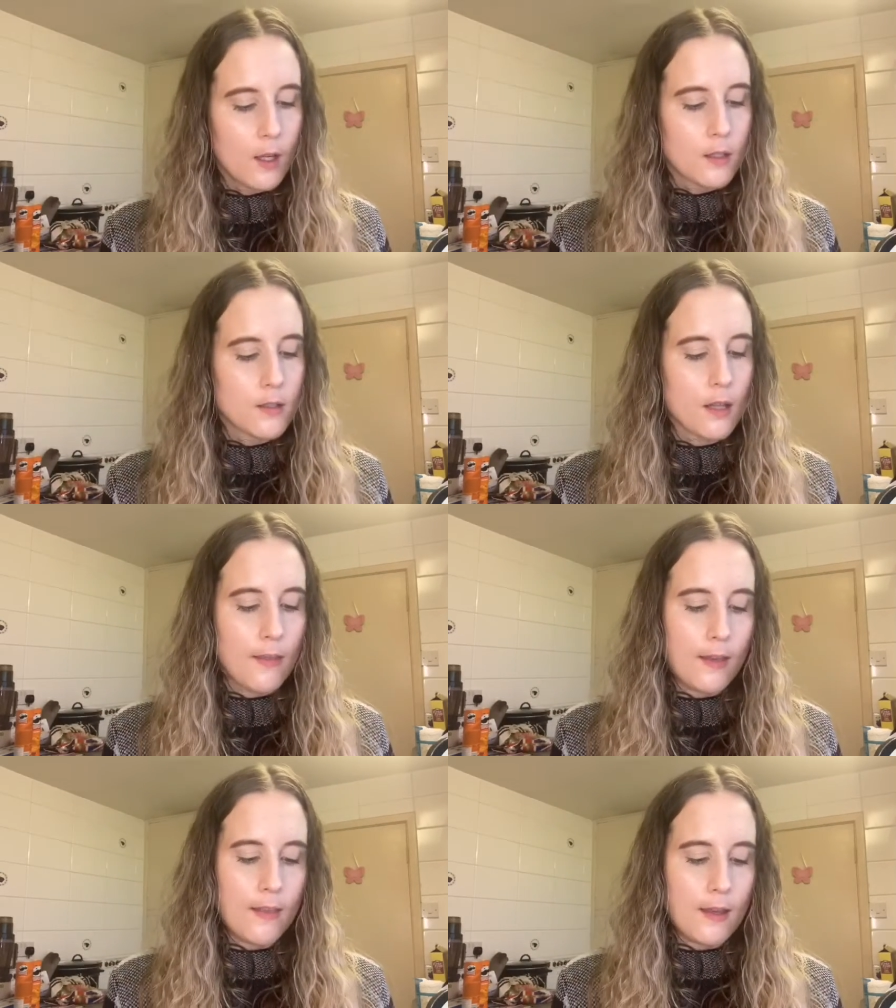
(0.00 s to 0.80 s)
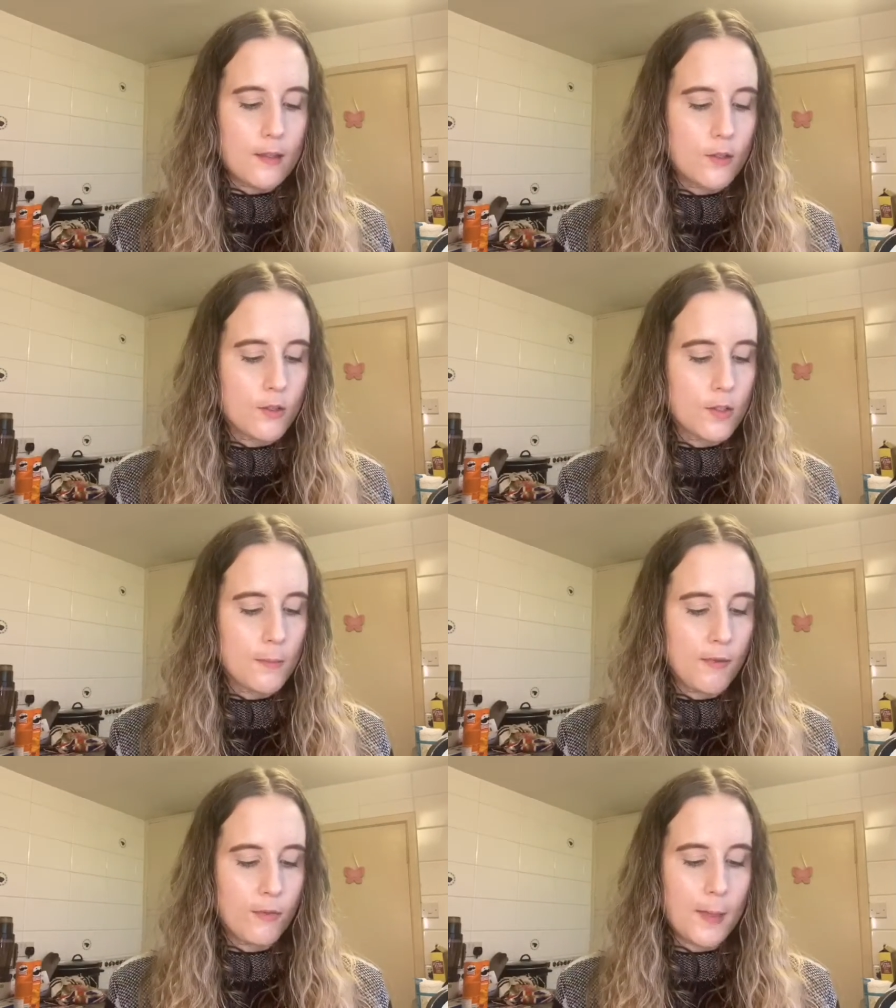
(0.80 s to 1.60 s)
And then there's just some
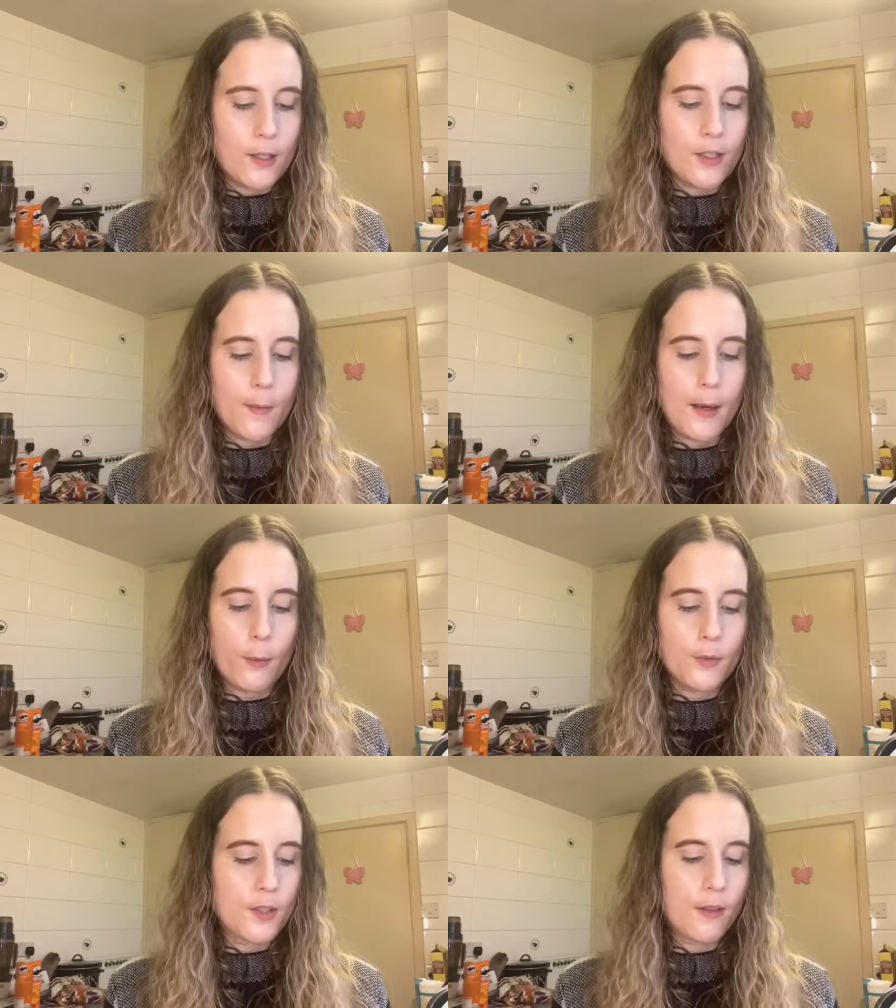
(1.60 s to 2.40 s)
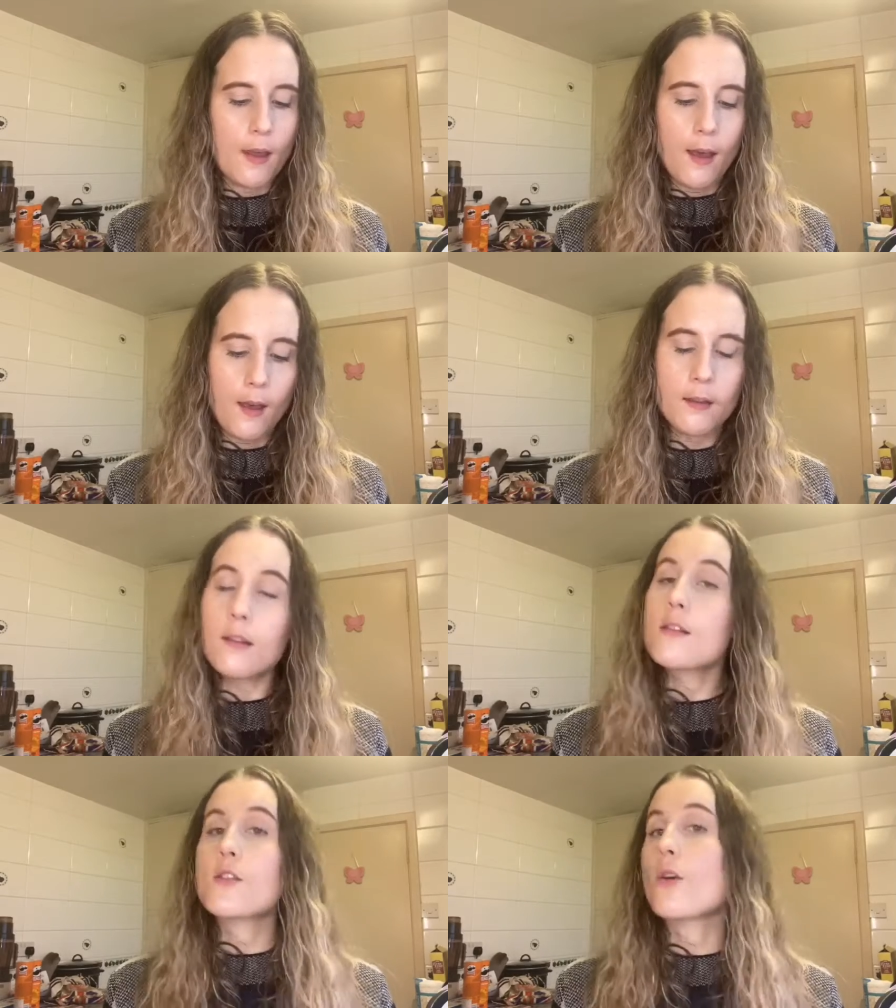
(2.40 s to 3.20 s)
information about their
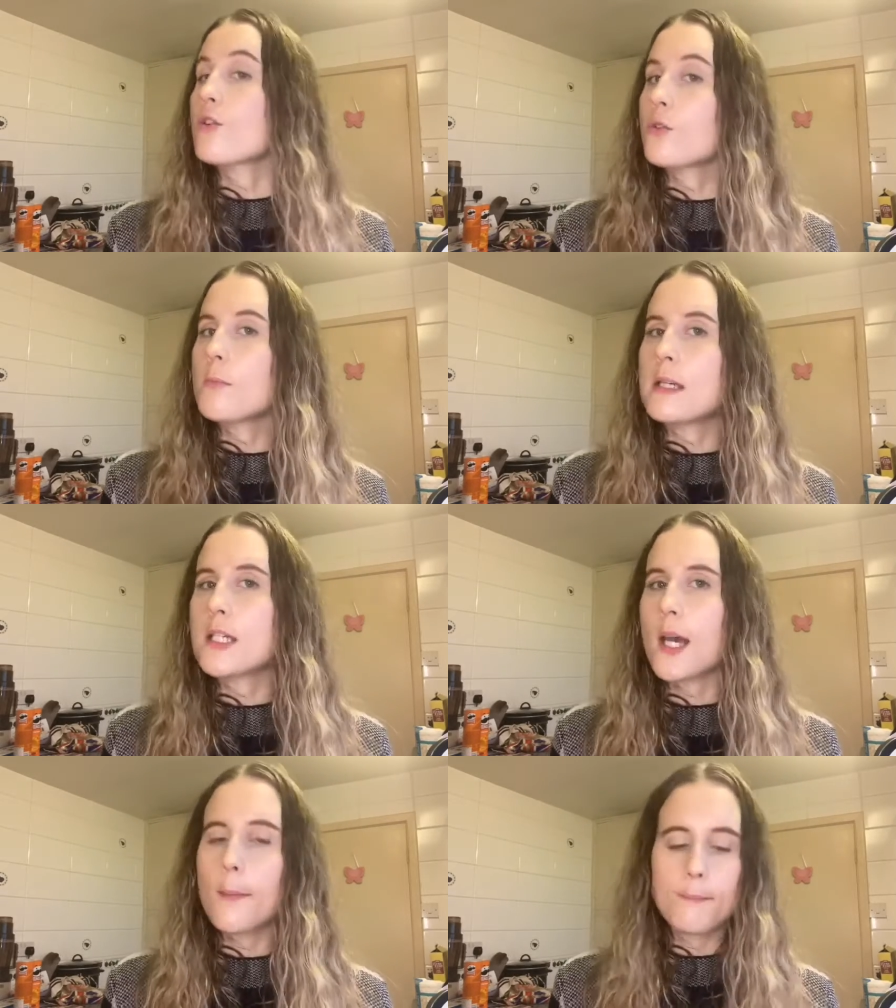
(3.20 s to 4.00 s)
social media.